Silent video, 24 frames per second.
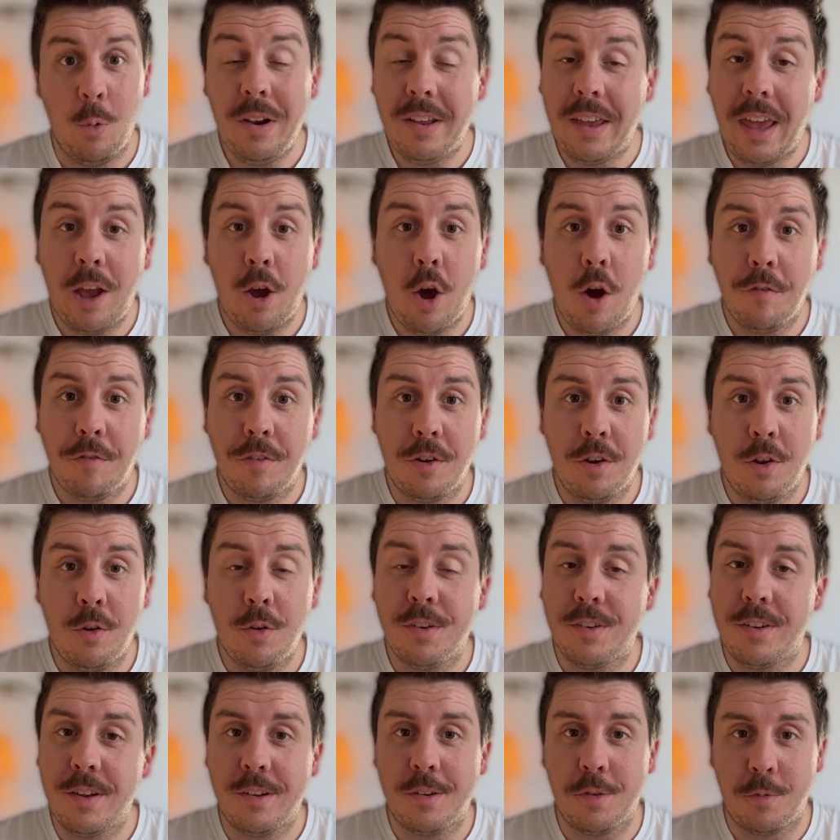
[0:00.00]
We'll kick off the
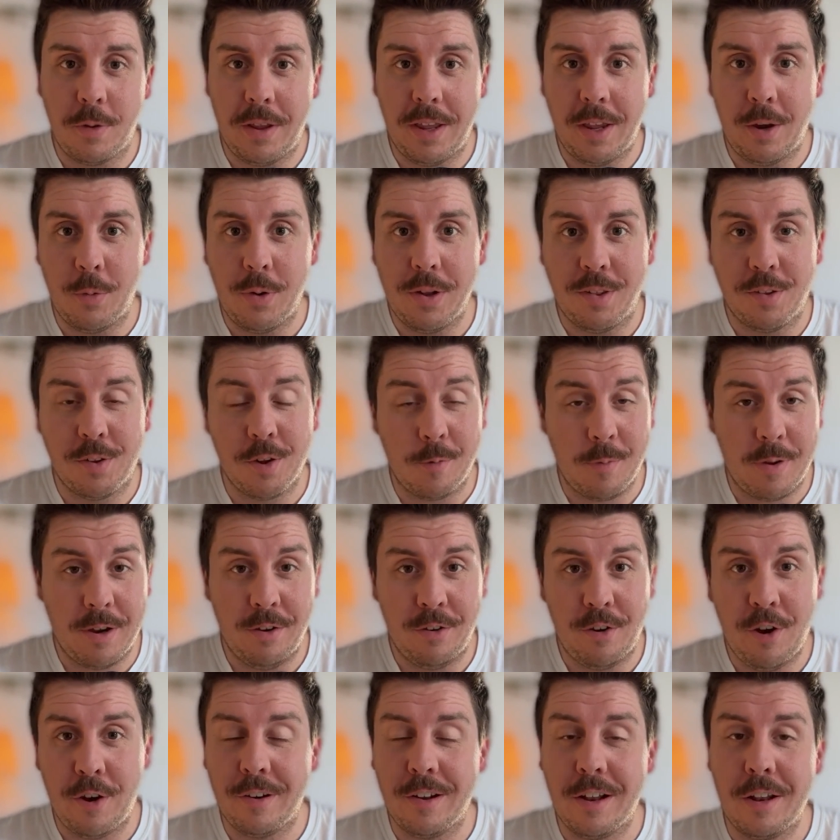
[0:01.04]
news this week with some
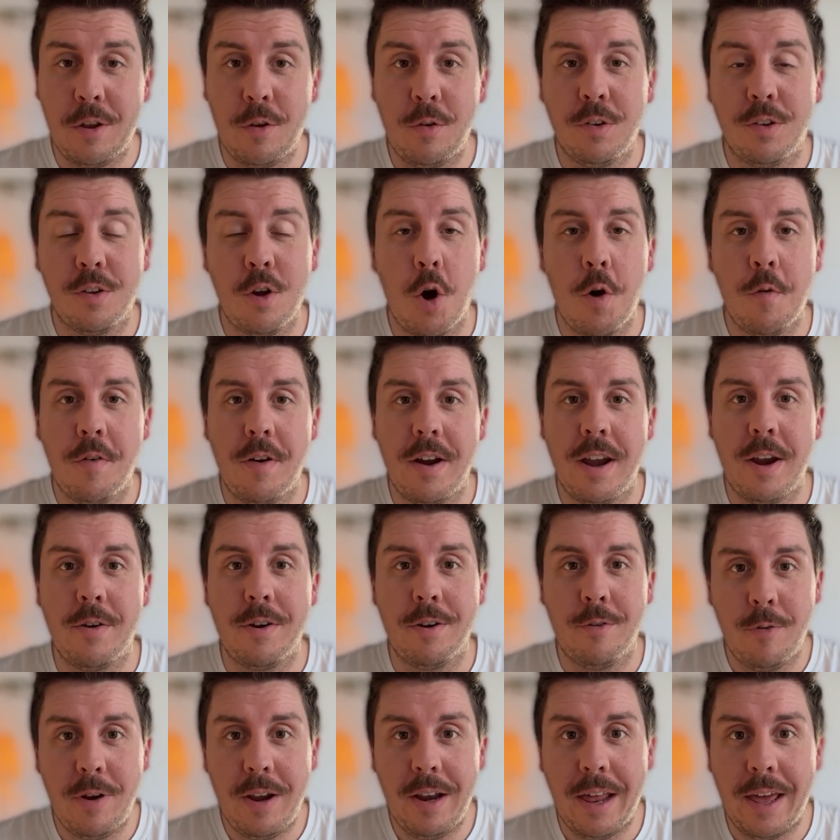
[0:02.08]
internal news over here
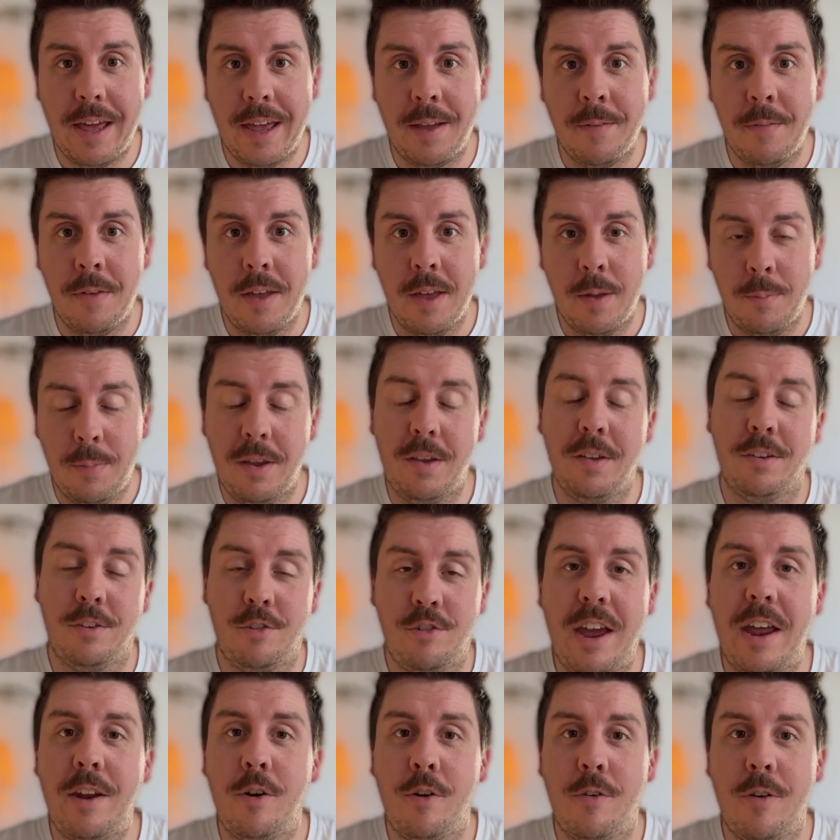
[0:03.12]
at Relai, because
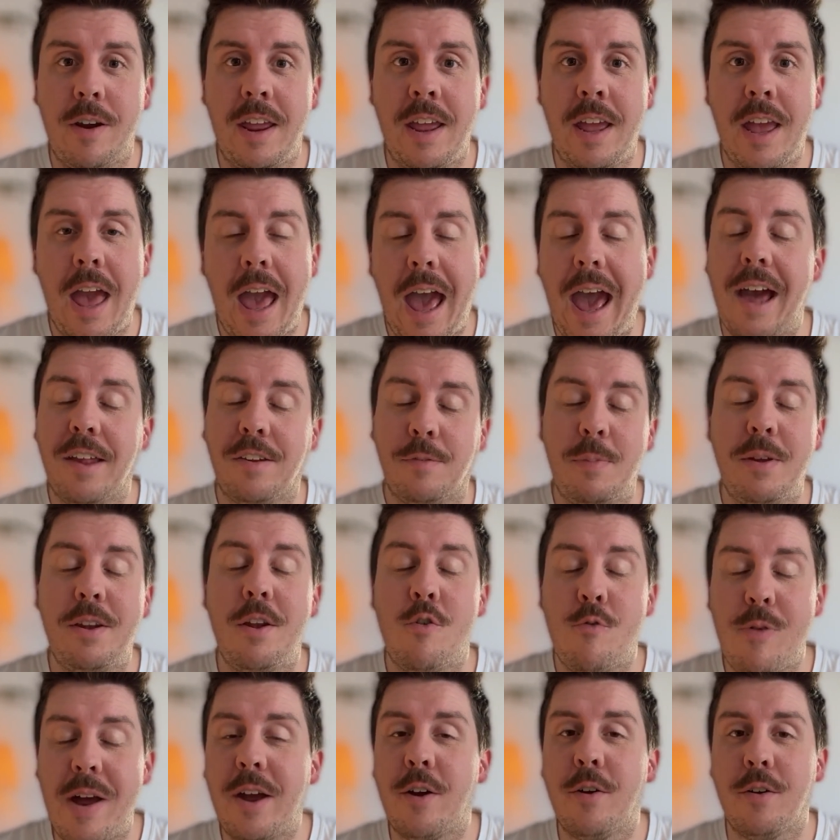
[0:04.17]
January has been
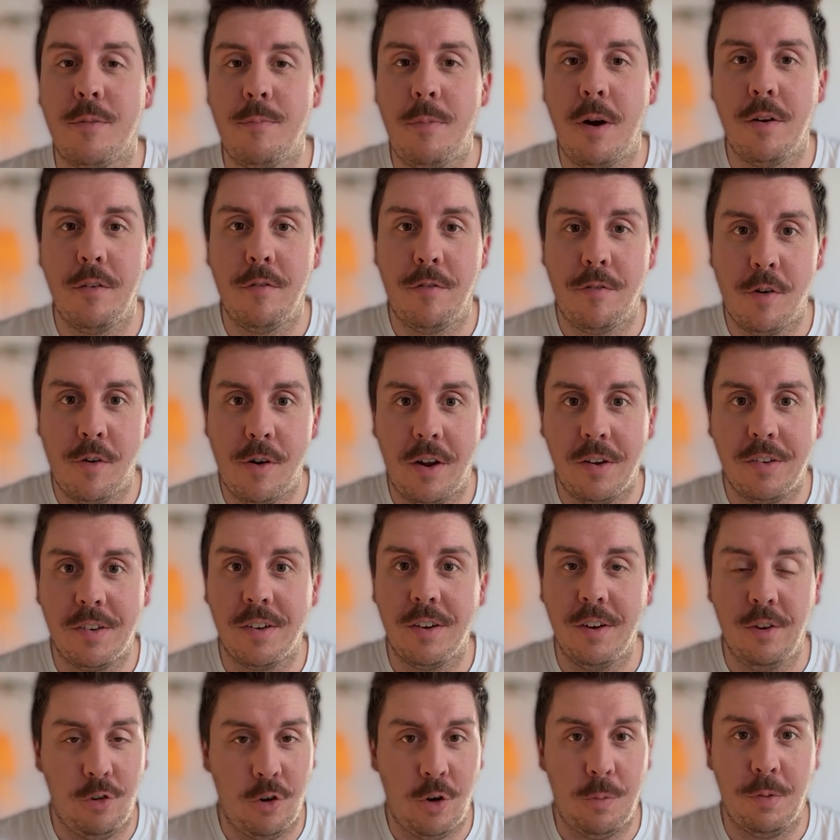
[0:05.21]
a record month for
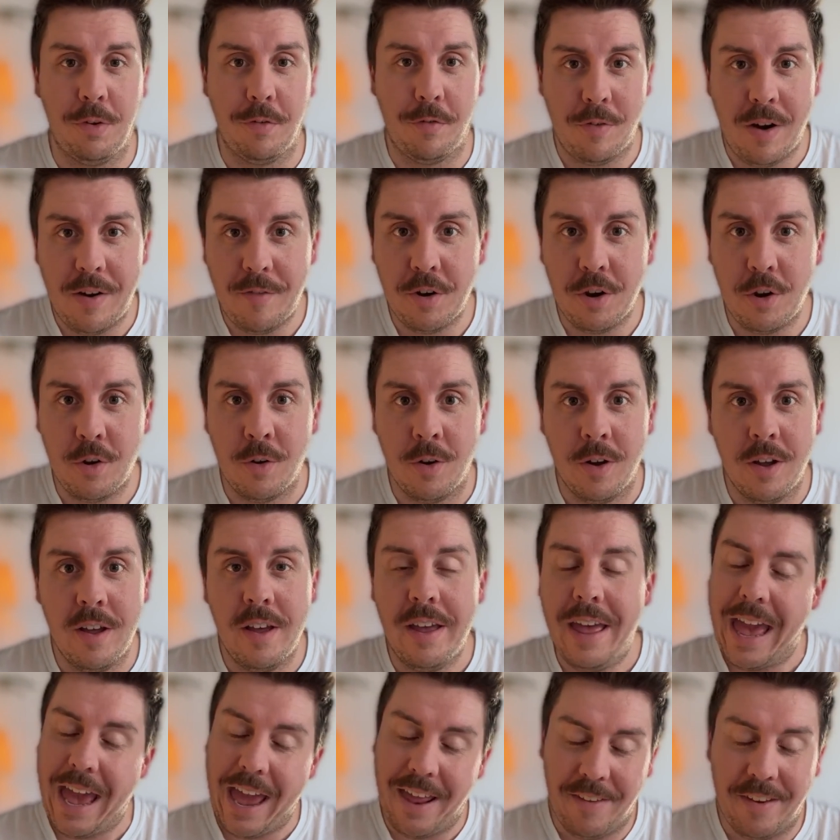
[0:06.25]
us in terms of revenue,
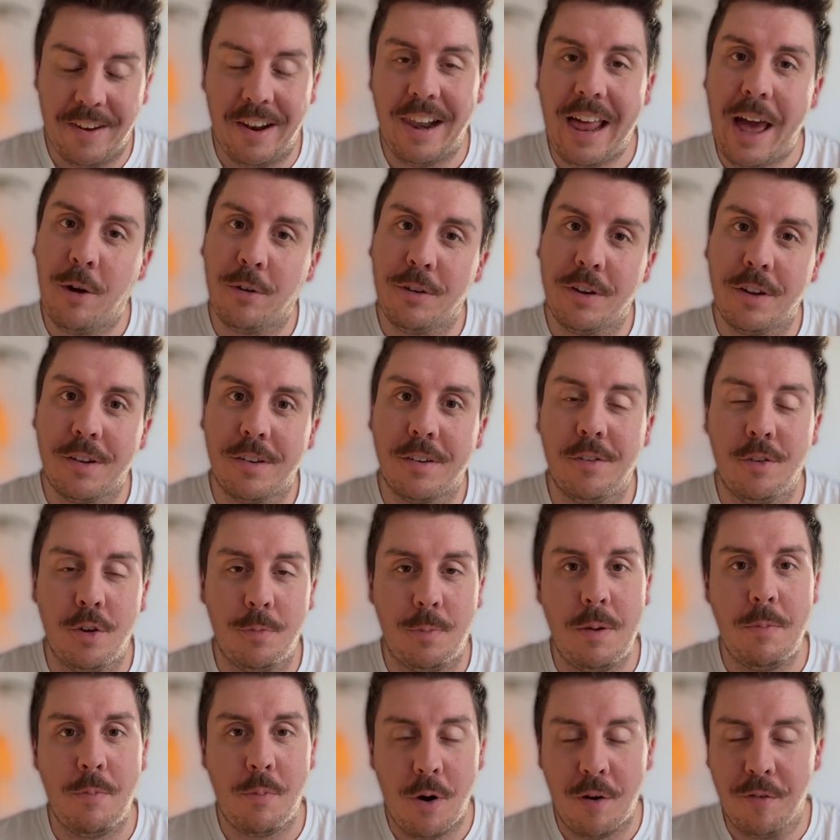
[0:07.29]
and it allowed us to
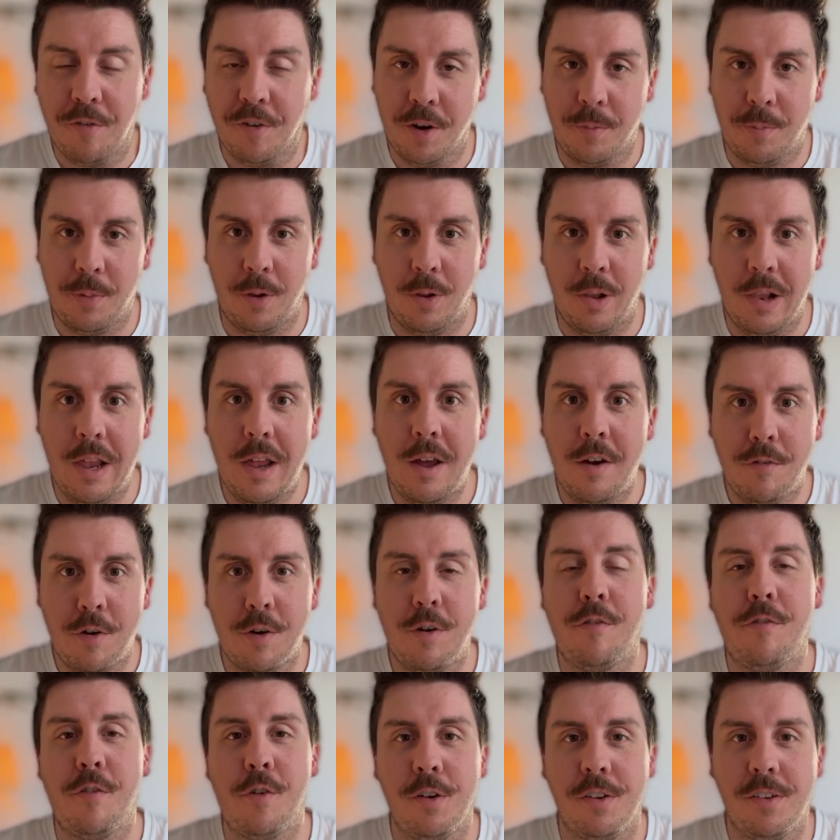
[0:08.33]
be profitable
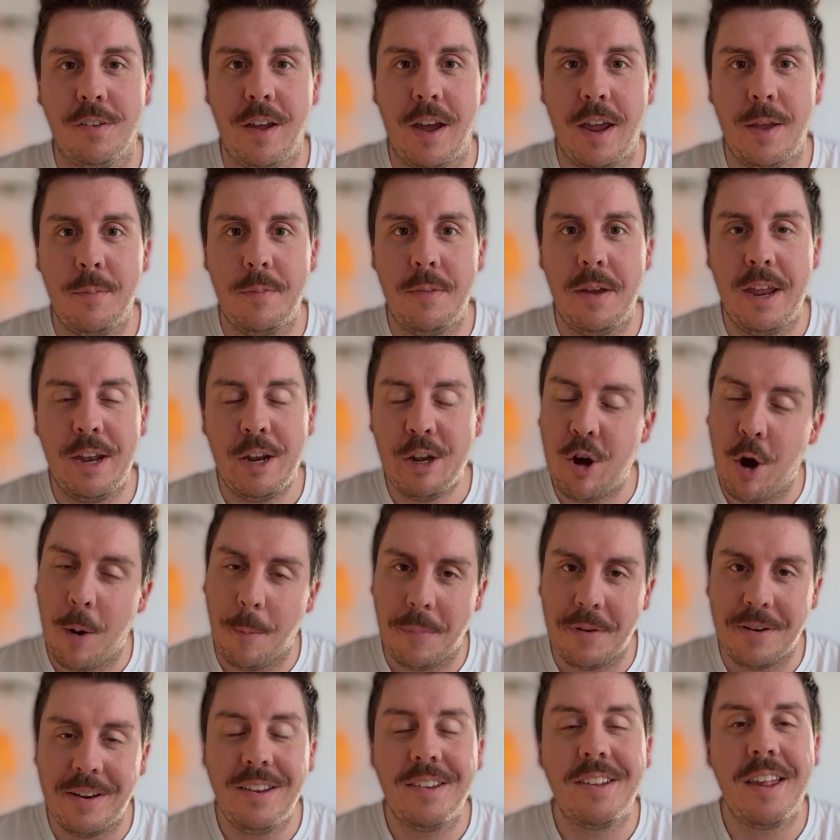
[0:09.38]
for the first time in the
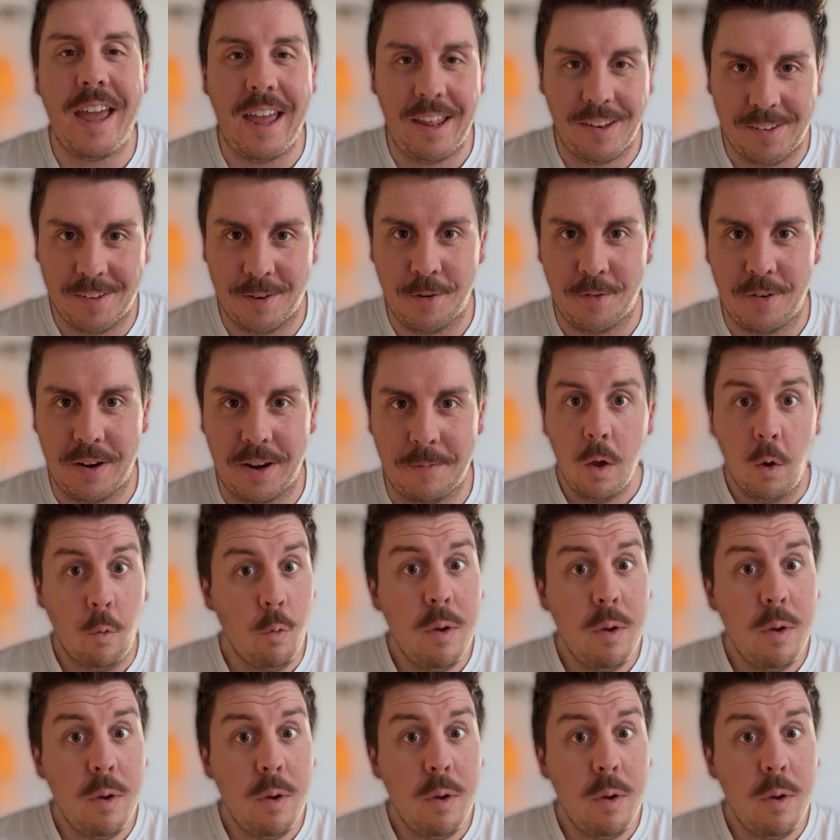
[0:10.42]
company's history.